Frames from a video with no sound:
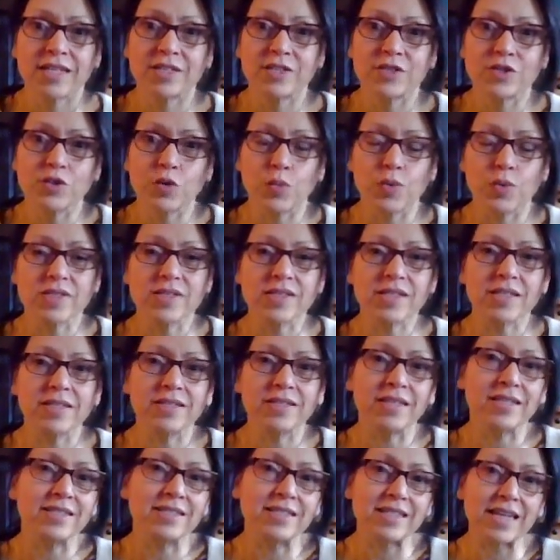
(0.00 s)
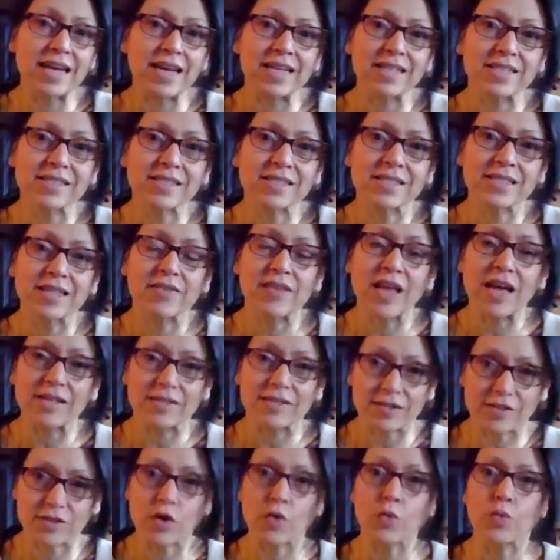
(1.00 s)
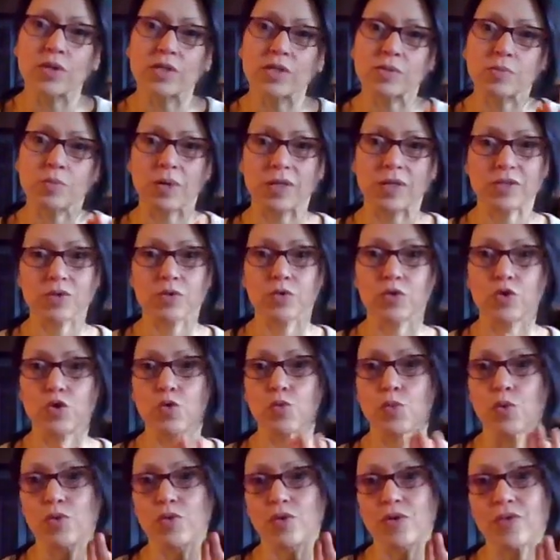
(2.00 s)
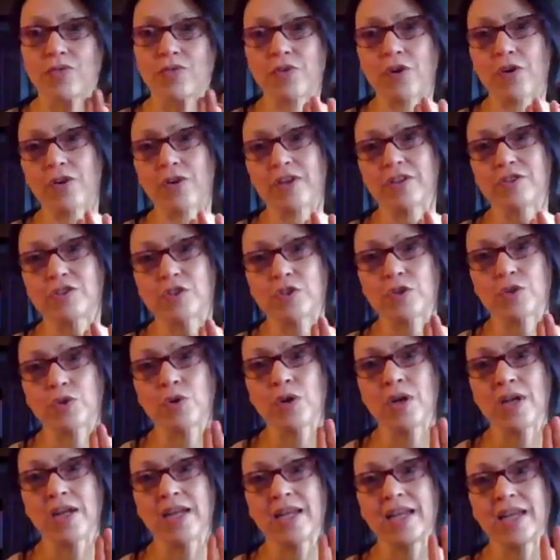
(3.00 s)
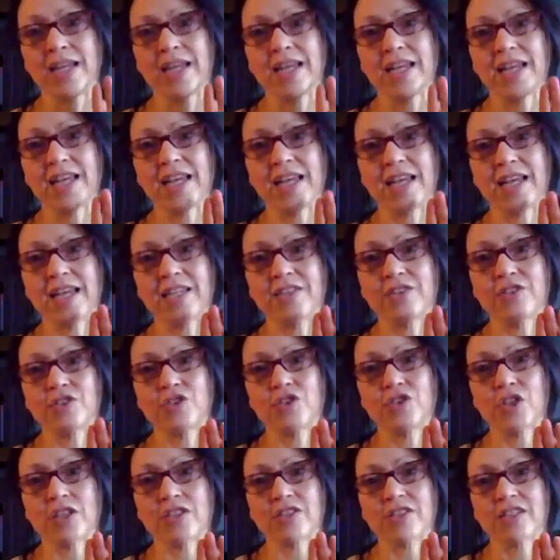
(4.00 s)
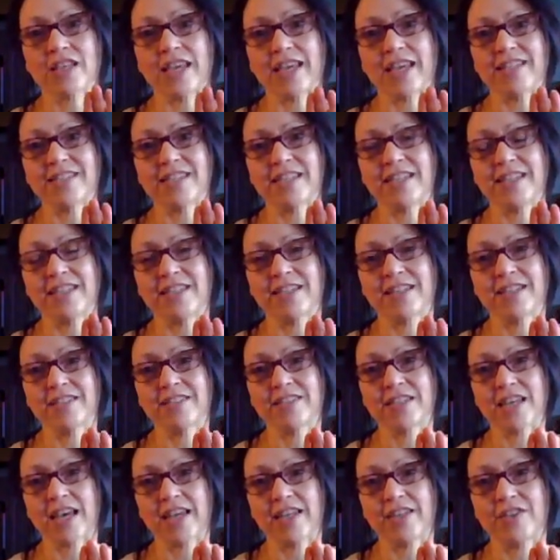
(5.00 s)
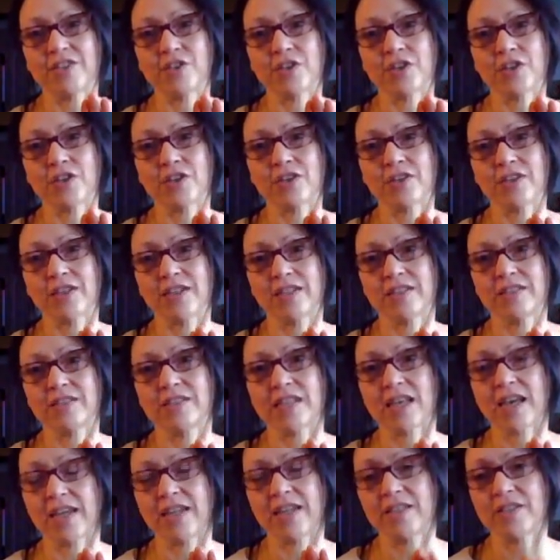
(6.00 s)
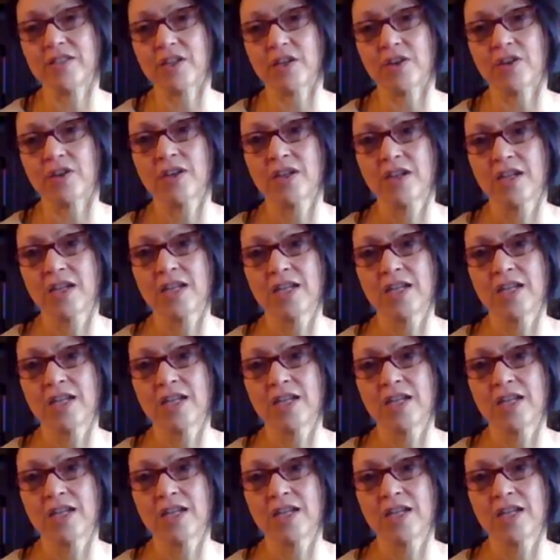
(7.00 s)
So we're sitting at desks, and that psoas muscle you were referring to, it's just getting tighter and tighter.